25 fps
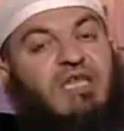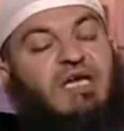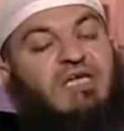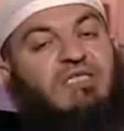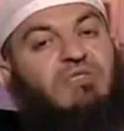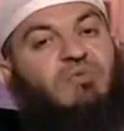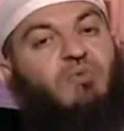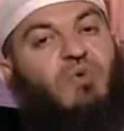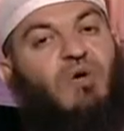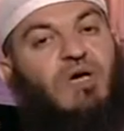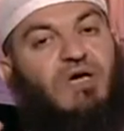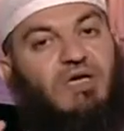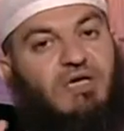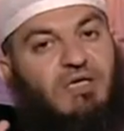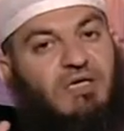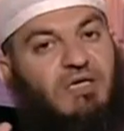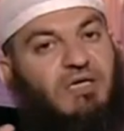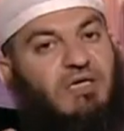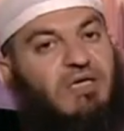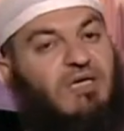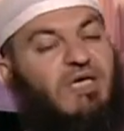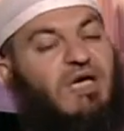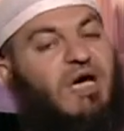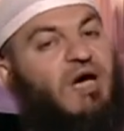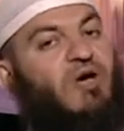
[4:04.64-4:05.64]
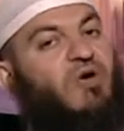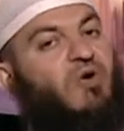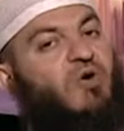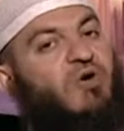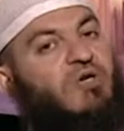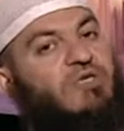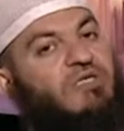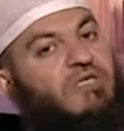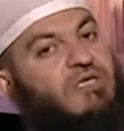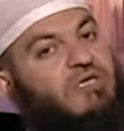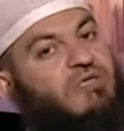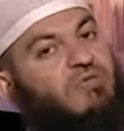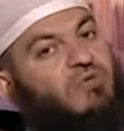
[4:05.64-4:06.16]
And that's why,
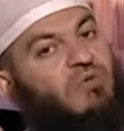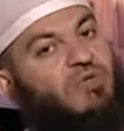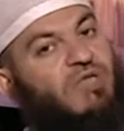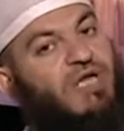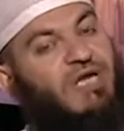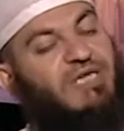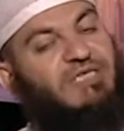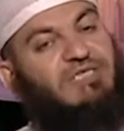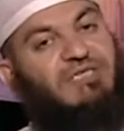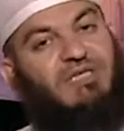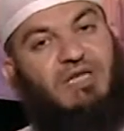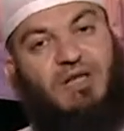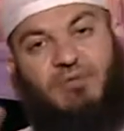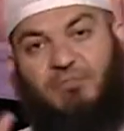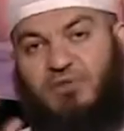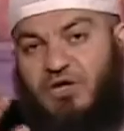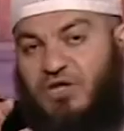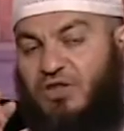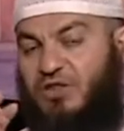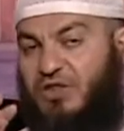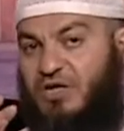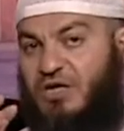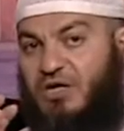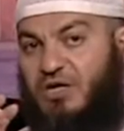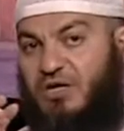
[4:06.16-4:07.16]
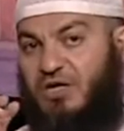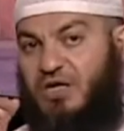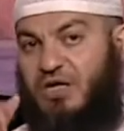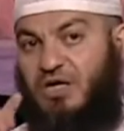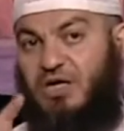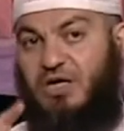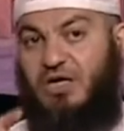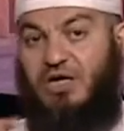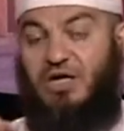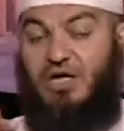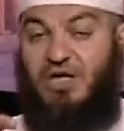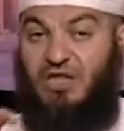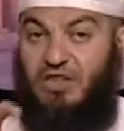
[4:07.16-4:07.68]
according to the Islamic
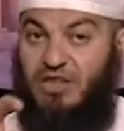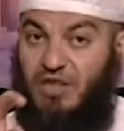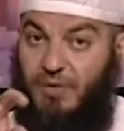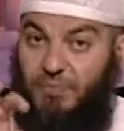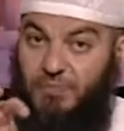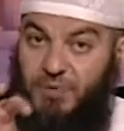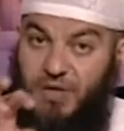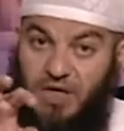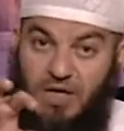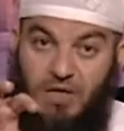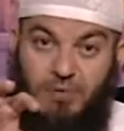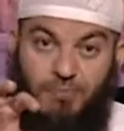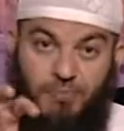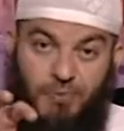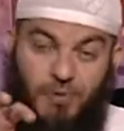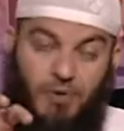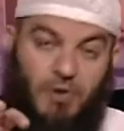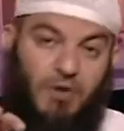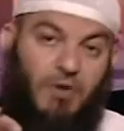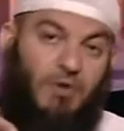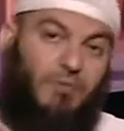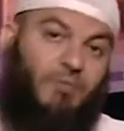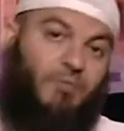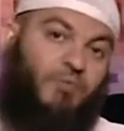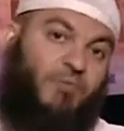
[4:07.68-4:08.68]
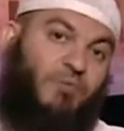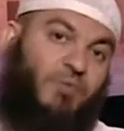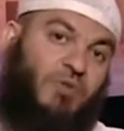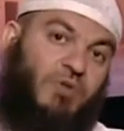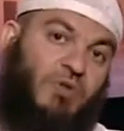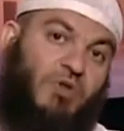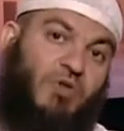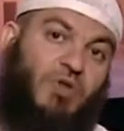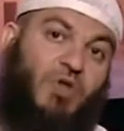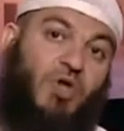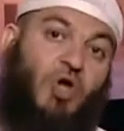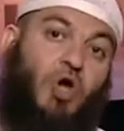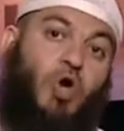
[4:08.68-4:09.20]
theory, the people
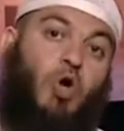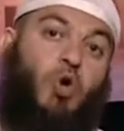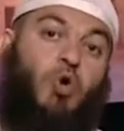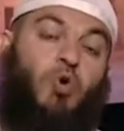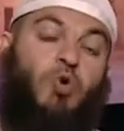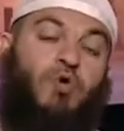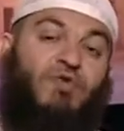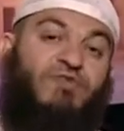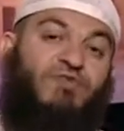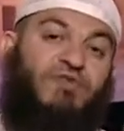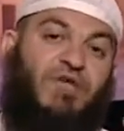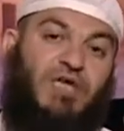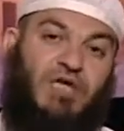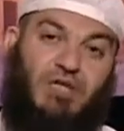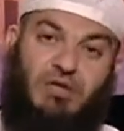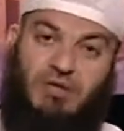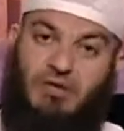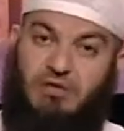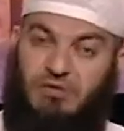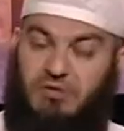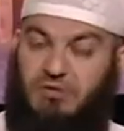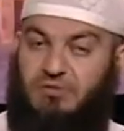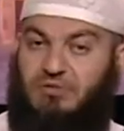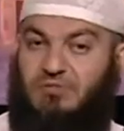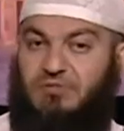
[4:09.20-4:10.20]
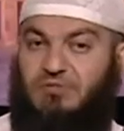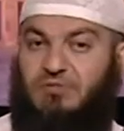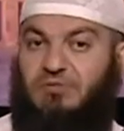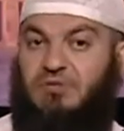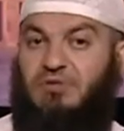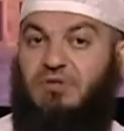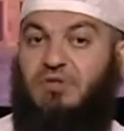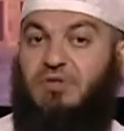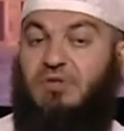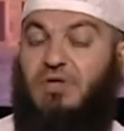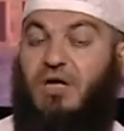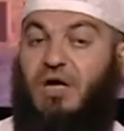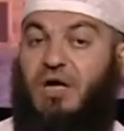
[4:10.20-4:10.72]
who feel
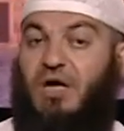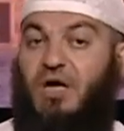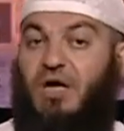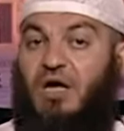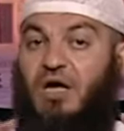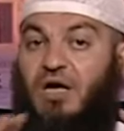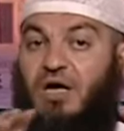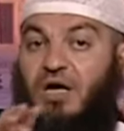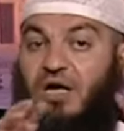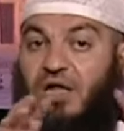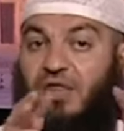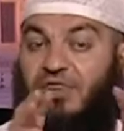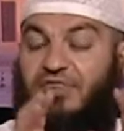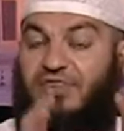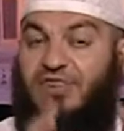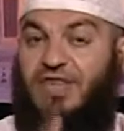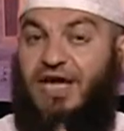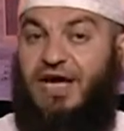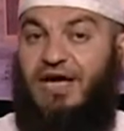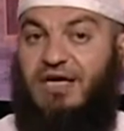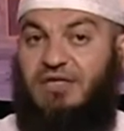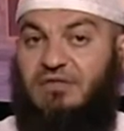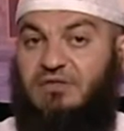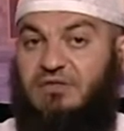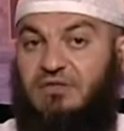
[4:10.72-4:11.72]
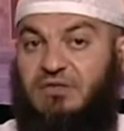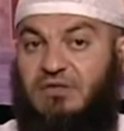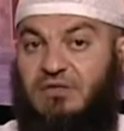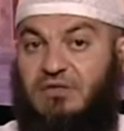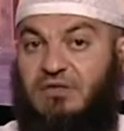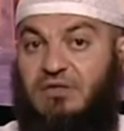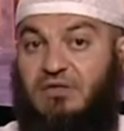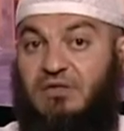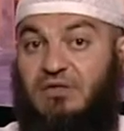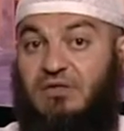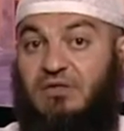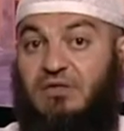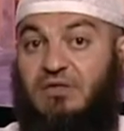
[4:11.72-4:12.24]

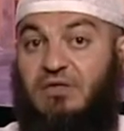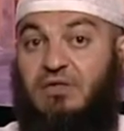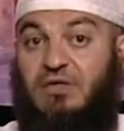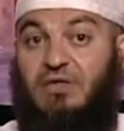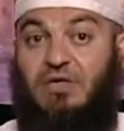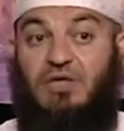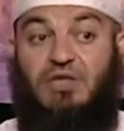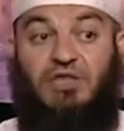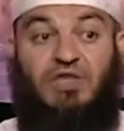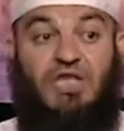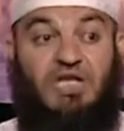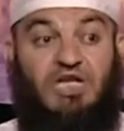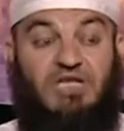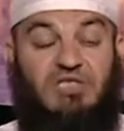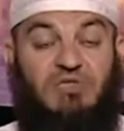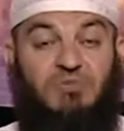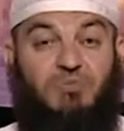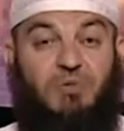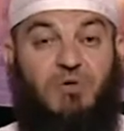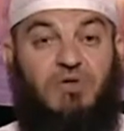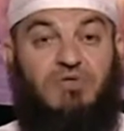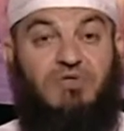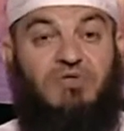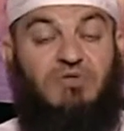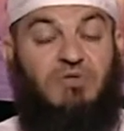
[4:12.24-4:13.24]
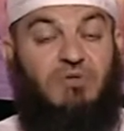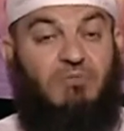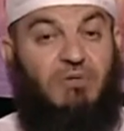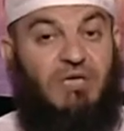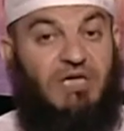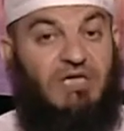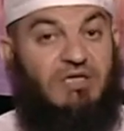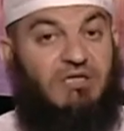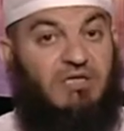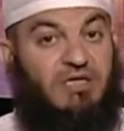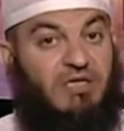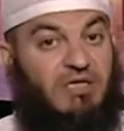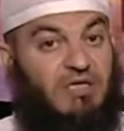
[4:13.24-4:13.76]
that the
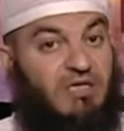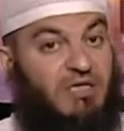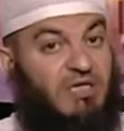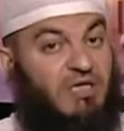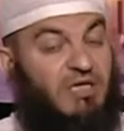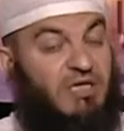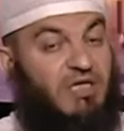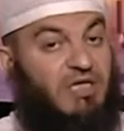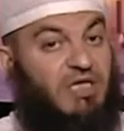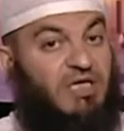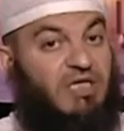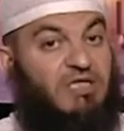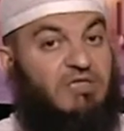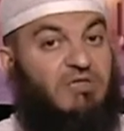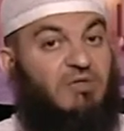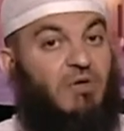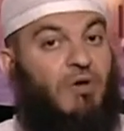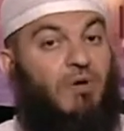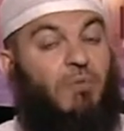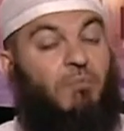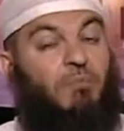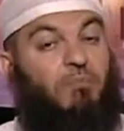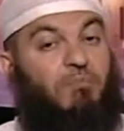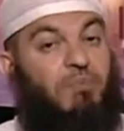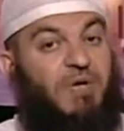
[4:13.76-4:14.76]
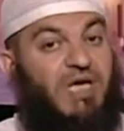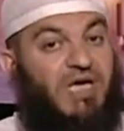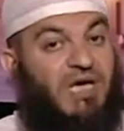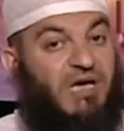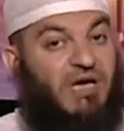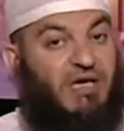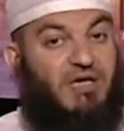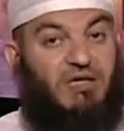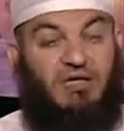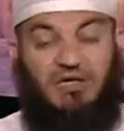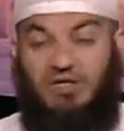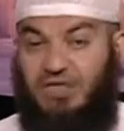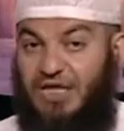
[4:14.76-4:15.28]
responsibility is
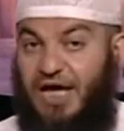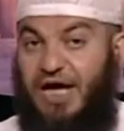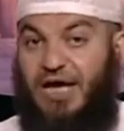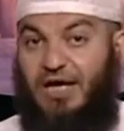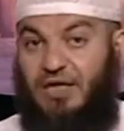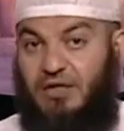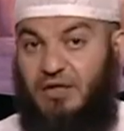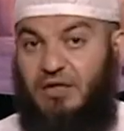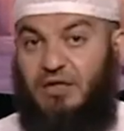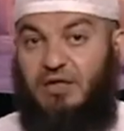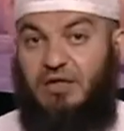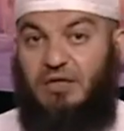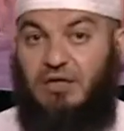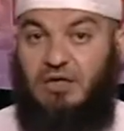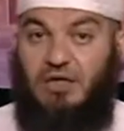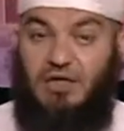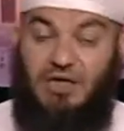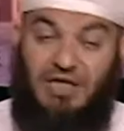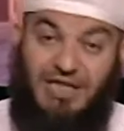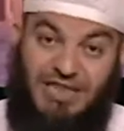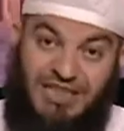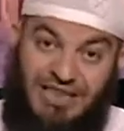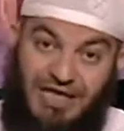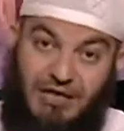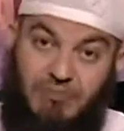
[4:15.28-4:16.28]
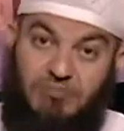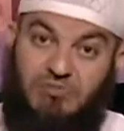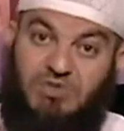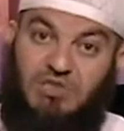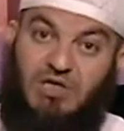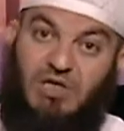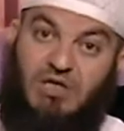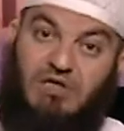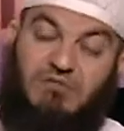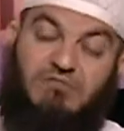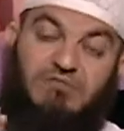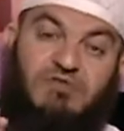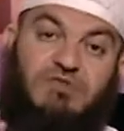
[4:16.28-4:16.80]
bigger than
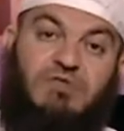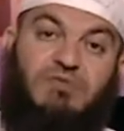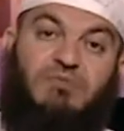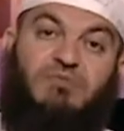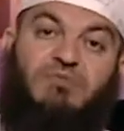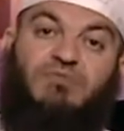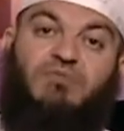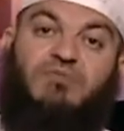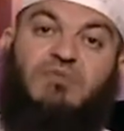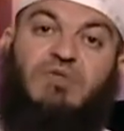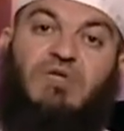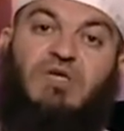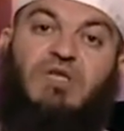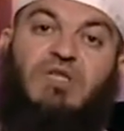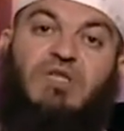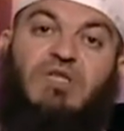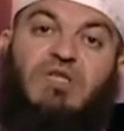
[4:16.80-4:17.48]
themselves,